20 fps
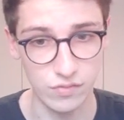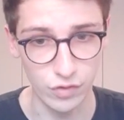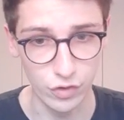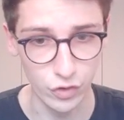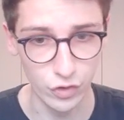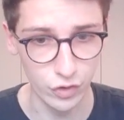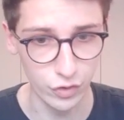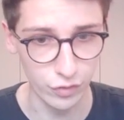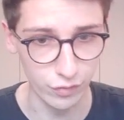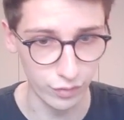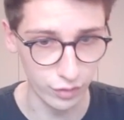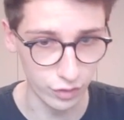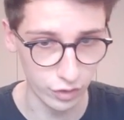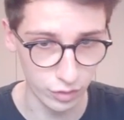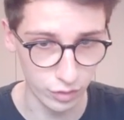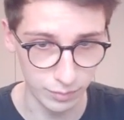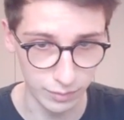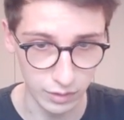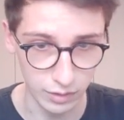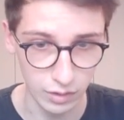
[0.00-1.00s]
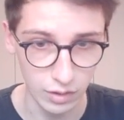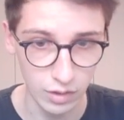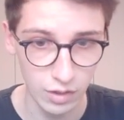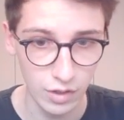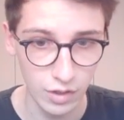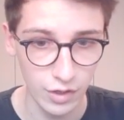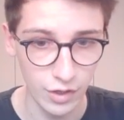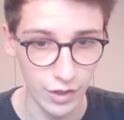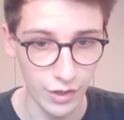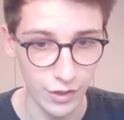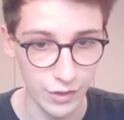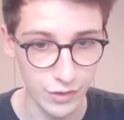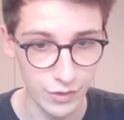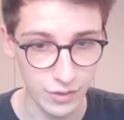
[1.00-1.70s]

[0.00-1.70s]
vulnerable. You